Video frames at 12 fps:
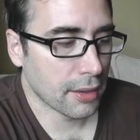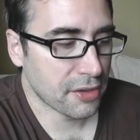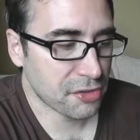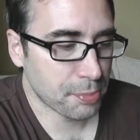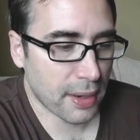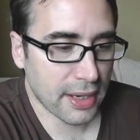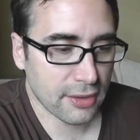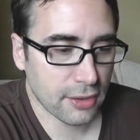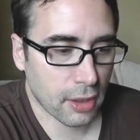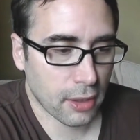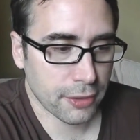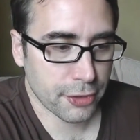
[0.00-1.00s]
despite
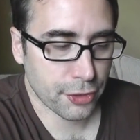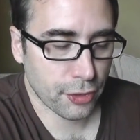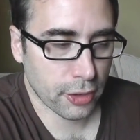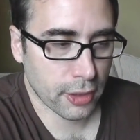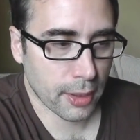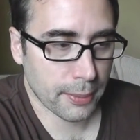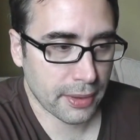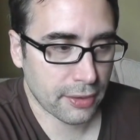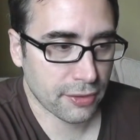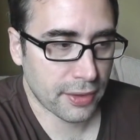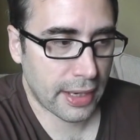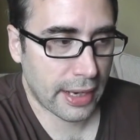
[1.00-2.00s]
all the
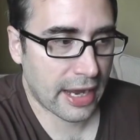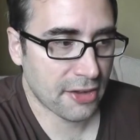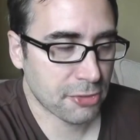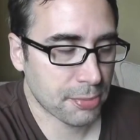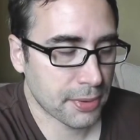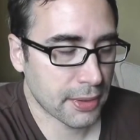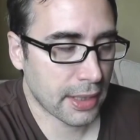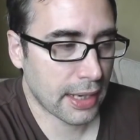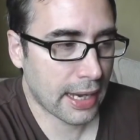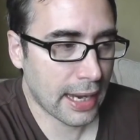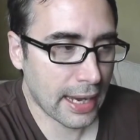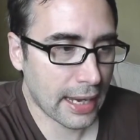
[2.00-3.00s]
shortcomings that ASP
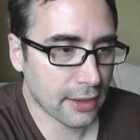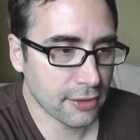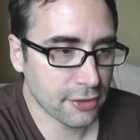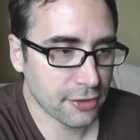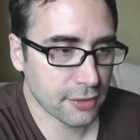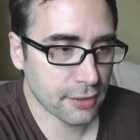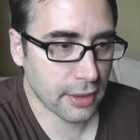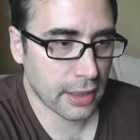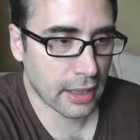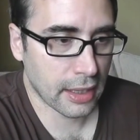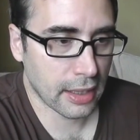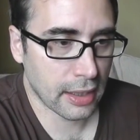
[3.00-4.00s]
has,
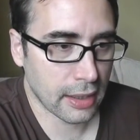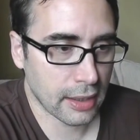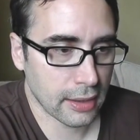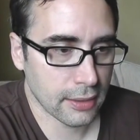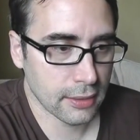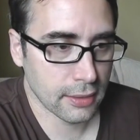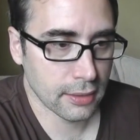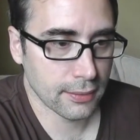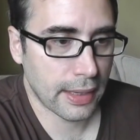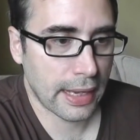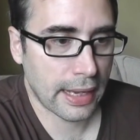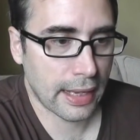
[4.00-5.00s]

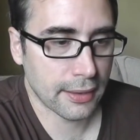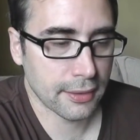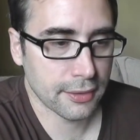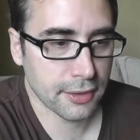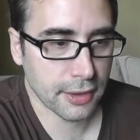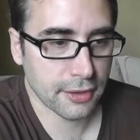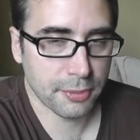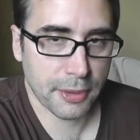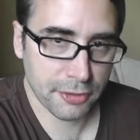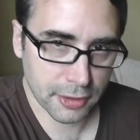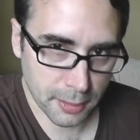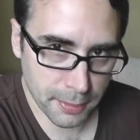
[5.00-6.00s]
and
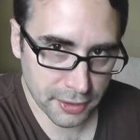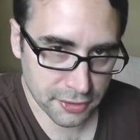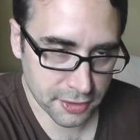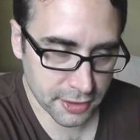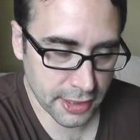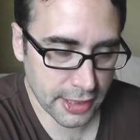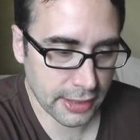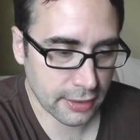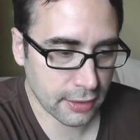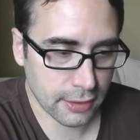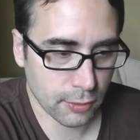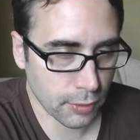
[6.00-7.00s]
especially compared to today, you